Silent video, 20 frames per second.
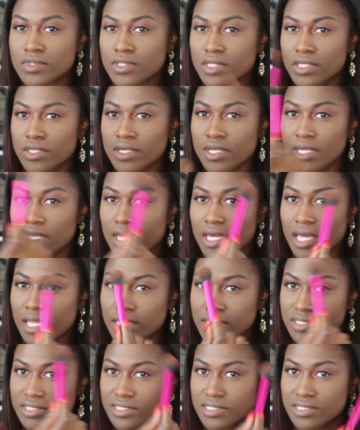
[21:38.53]
So you can kind
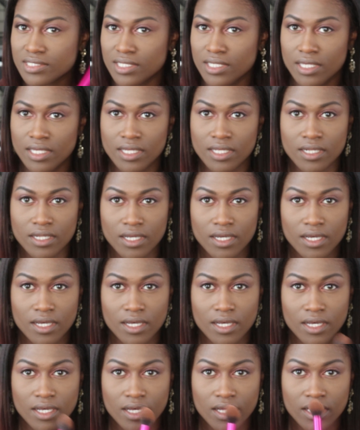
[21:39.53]
of see it
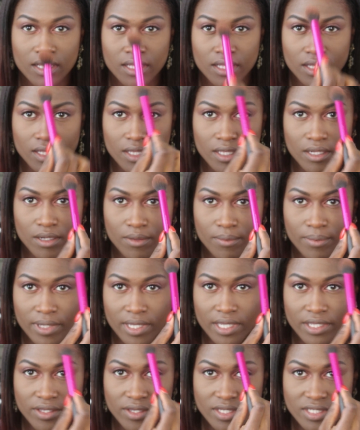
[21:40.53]
a little
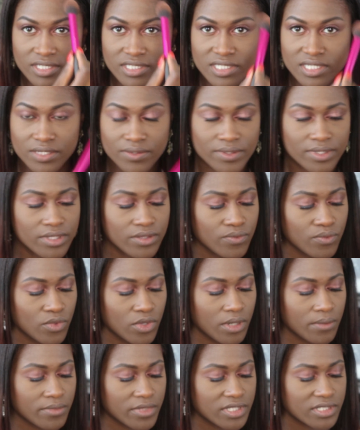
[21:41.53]
bit. You can see where the
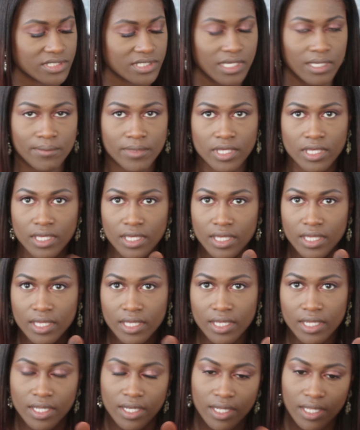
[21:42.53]
warmth is coming
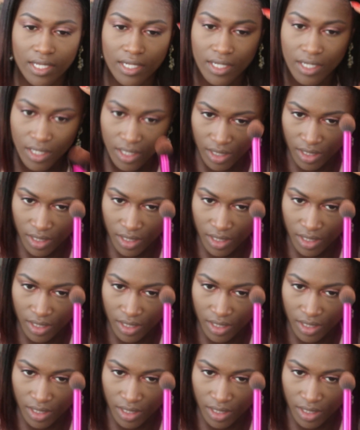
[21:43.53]
in and